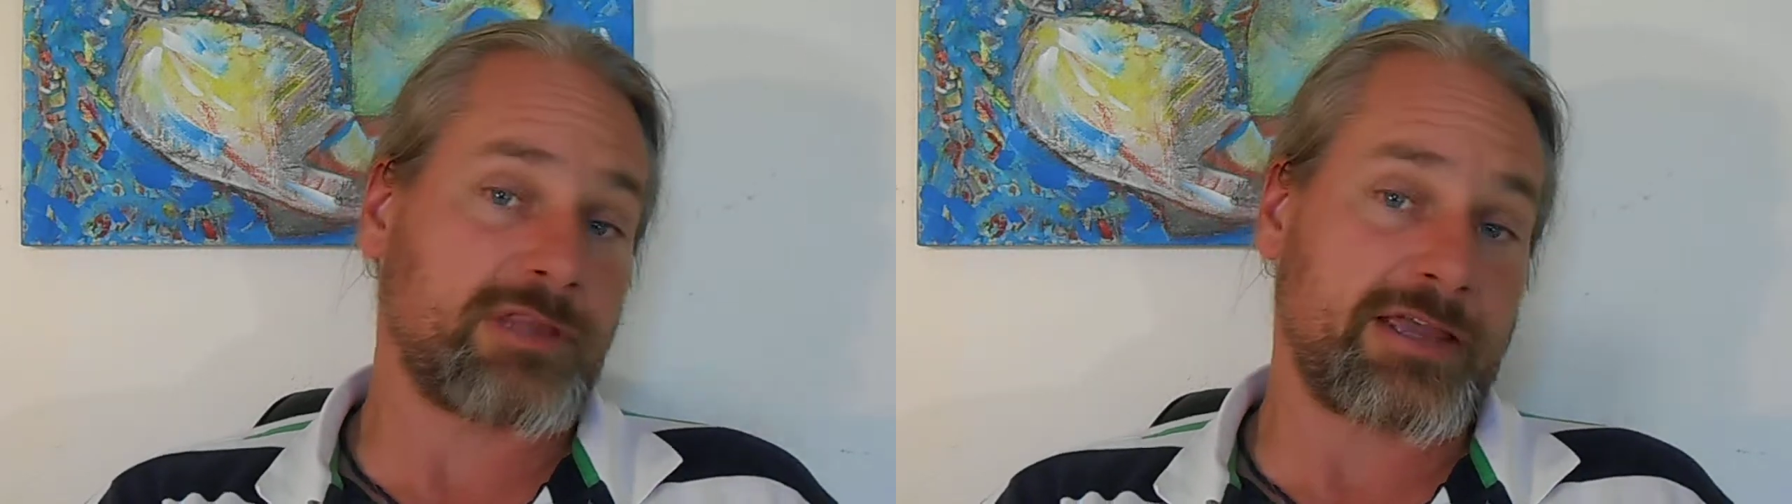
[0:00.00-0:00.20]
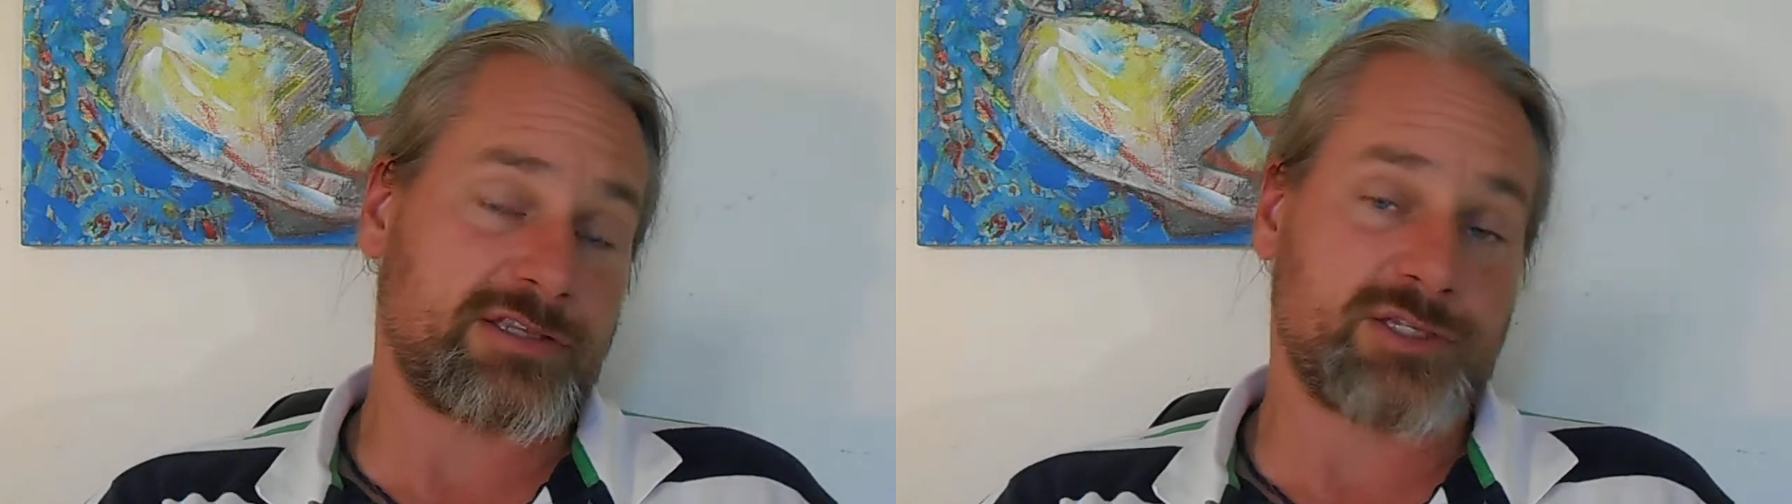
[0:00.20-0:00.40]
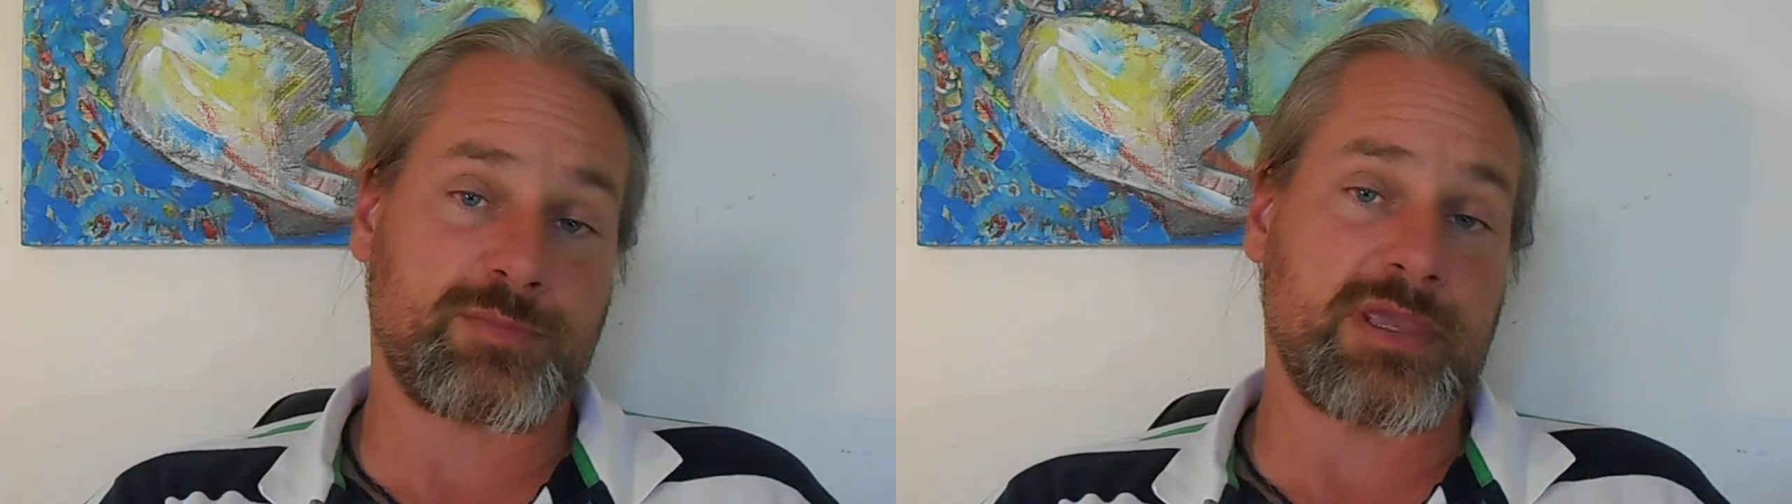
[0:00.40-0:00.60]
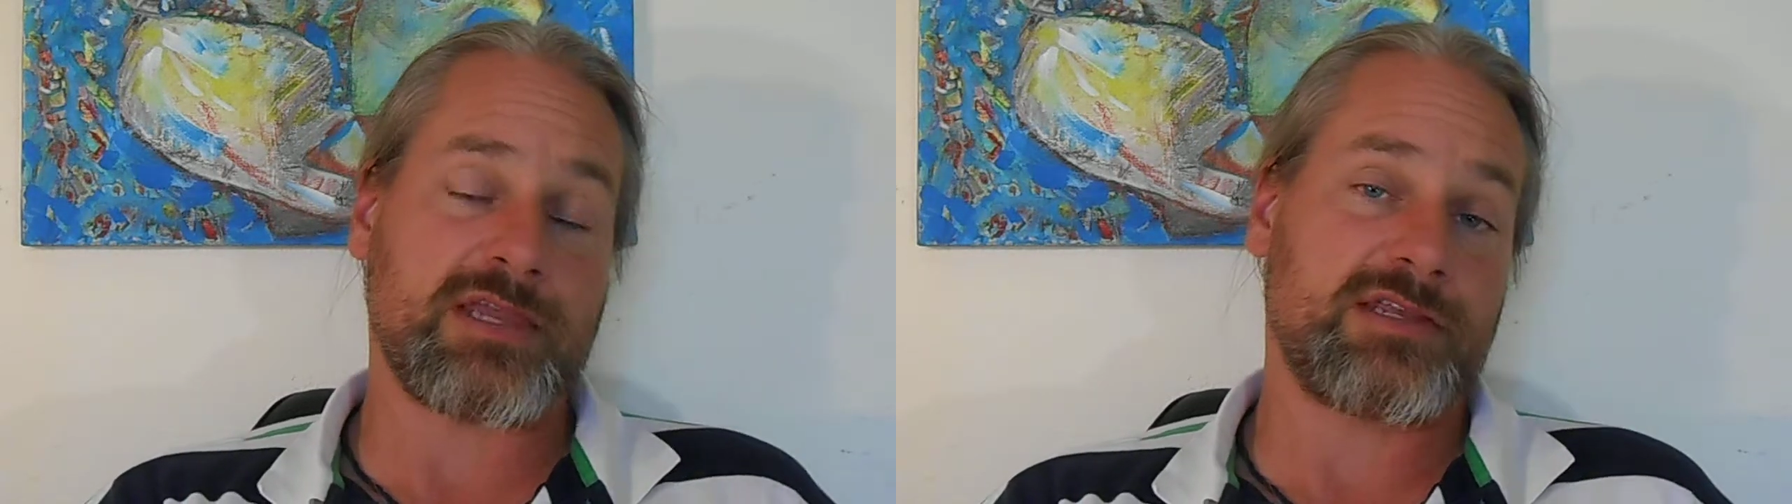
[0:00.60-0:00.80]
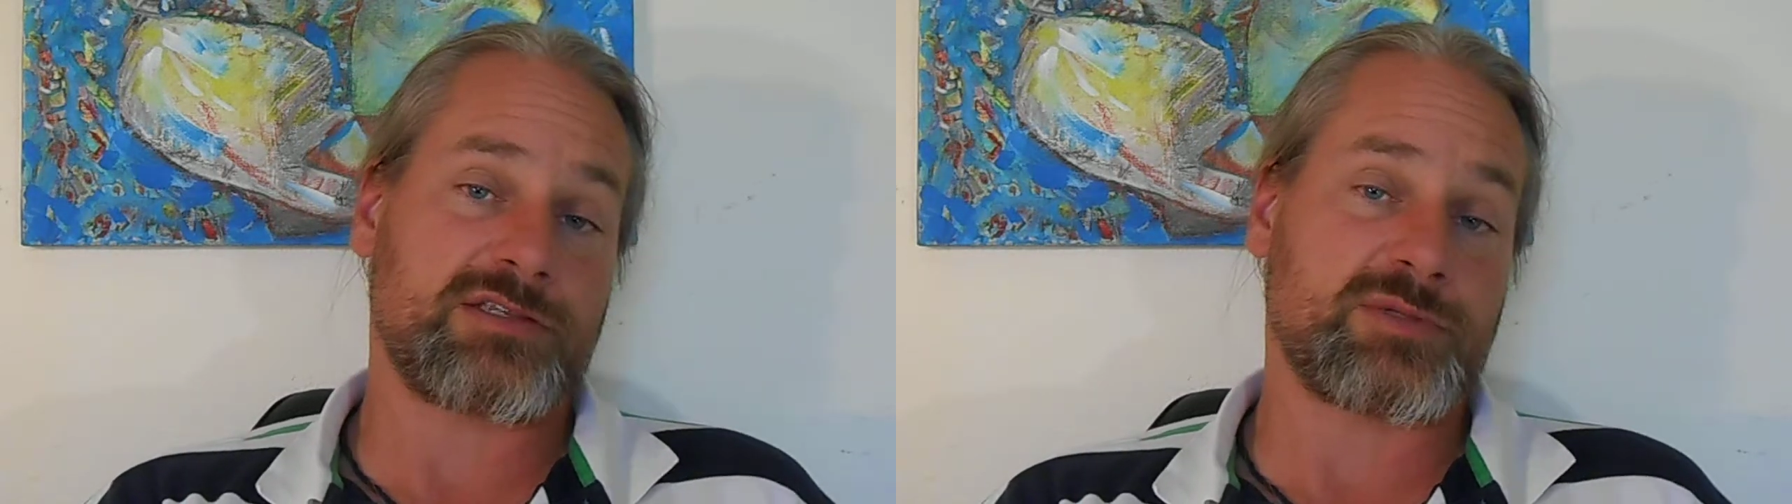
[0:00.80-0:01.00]
light
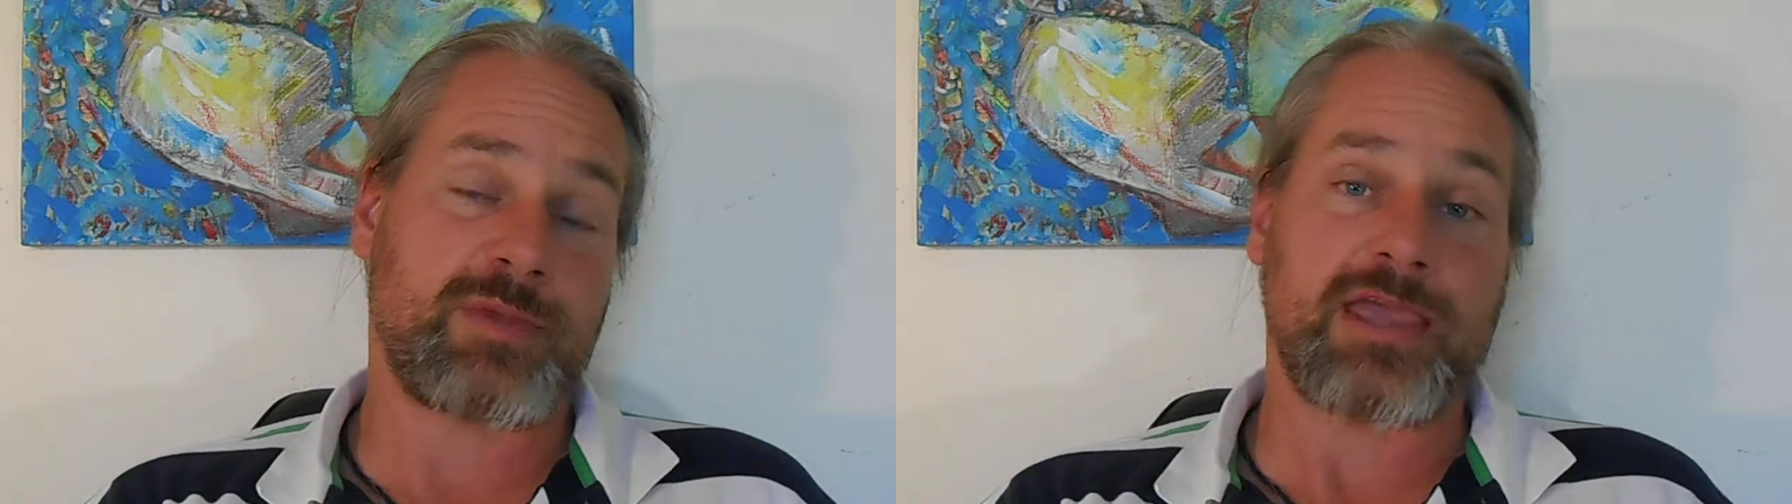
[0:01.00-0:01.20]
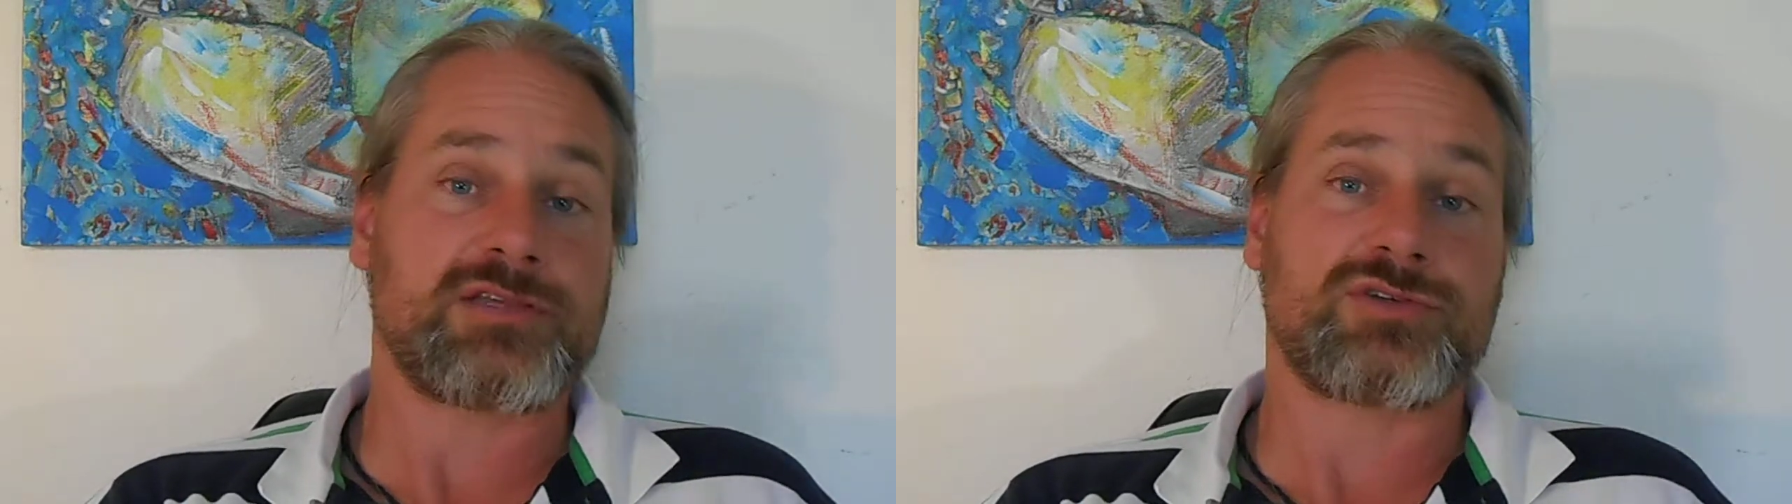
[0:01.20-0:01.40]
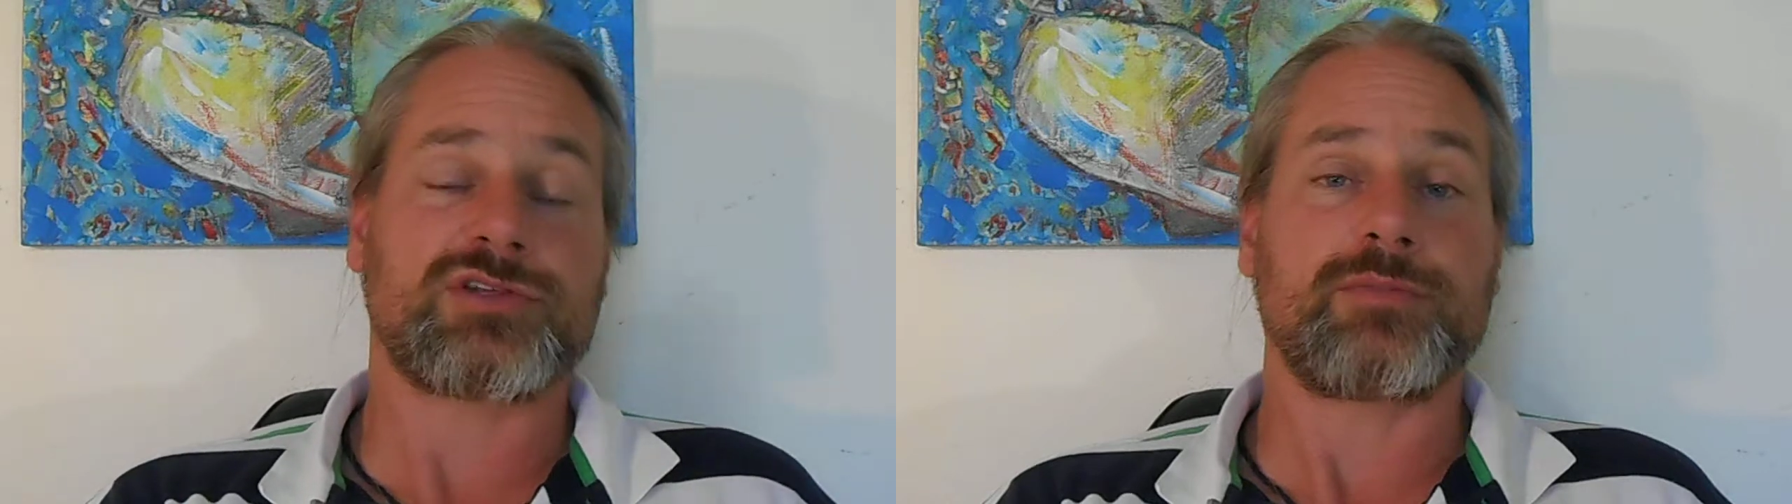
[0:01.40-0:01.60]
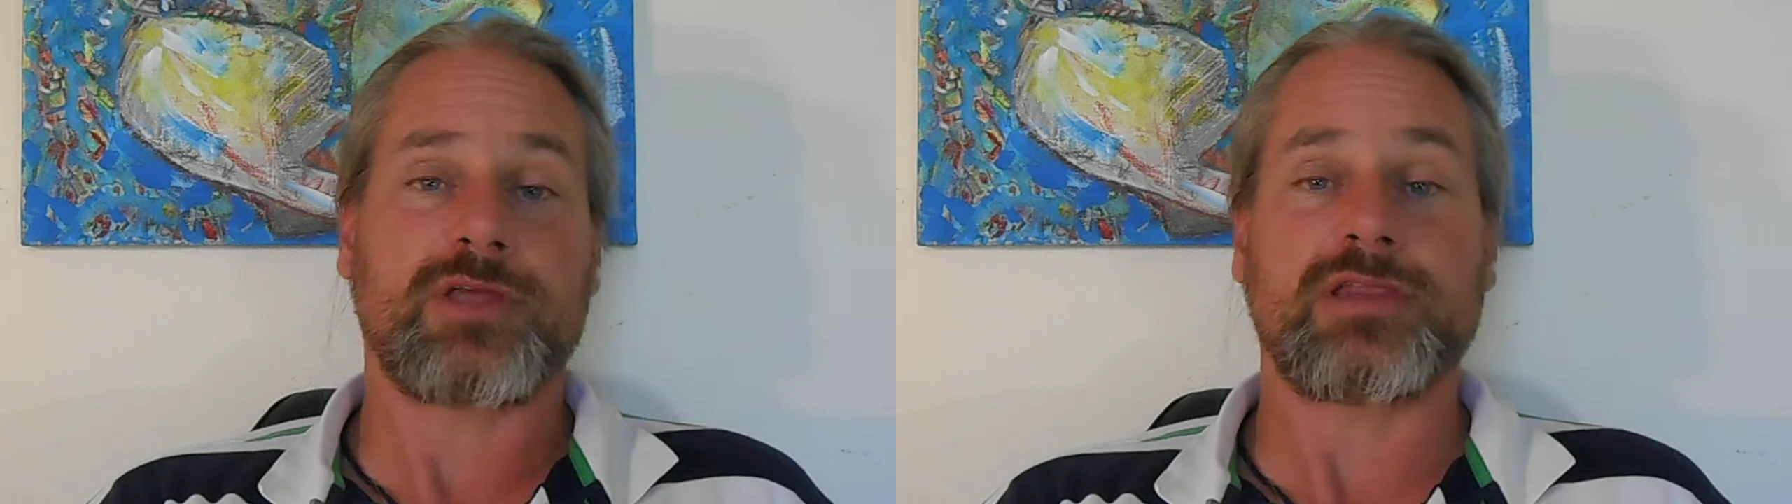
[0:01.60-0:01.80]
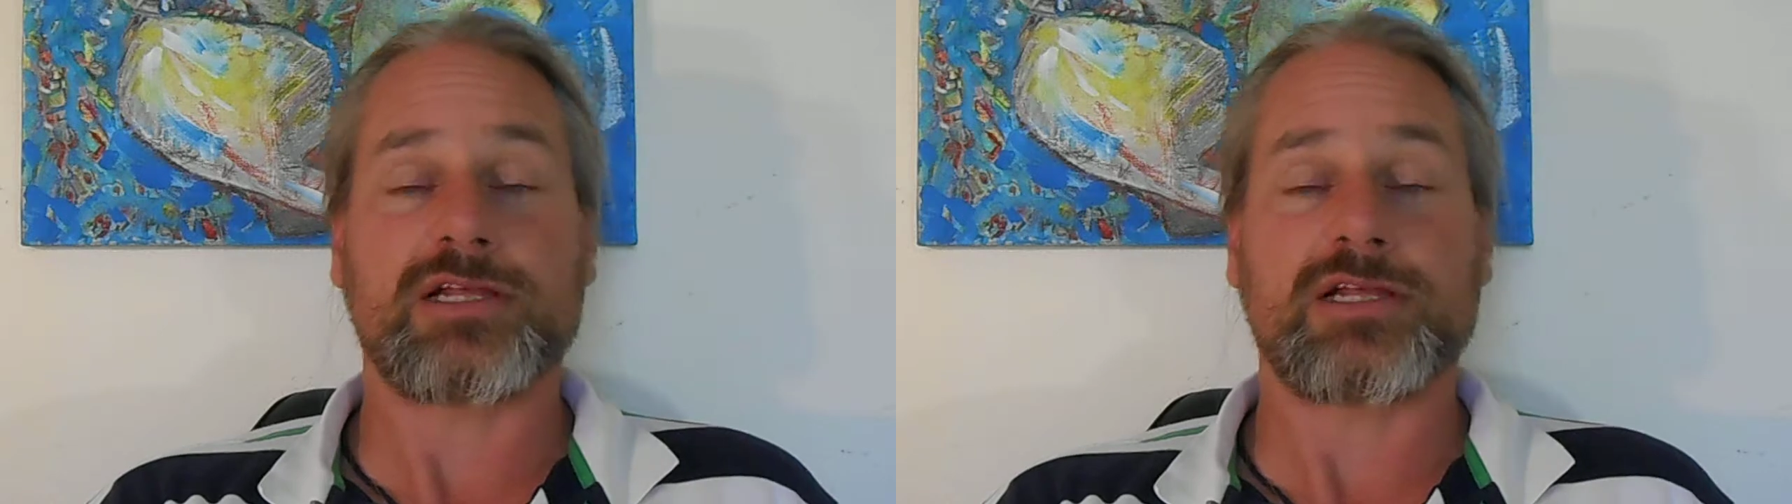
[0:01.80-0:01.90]
speed in space or something,